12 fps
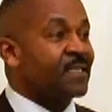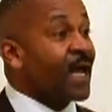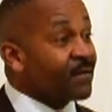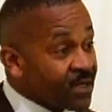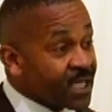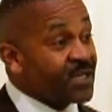
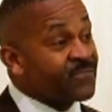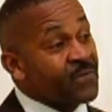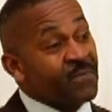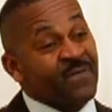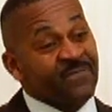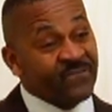Now look at it
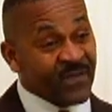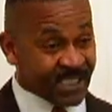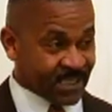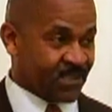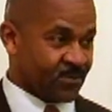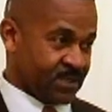from a
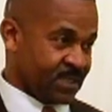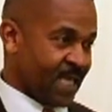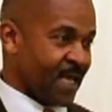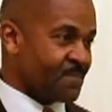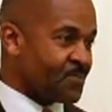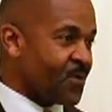fiscal
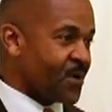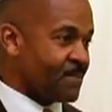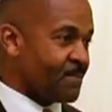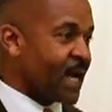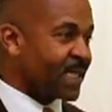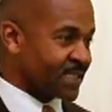
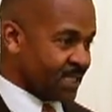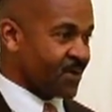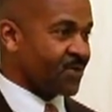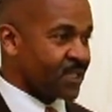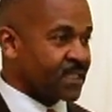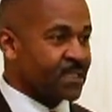standpoint,
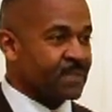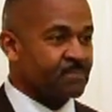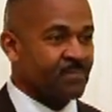monetarily.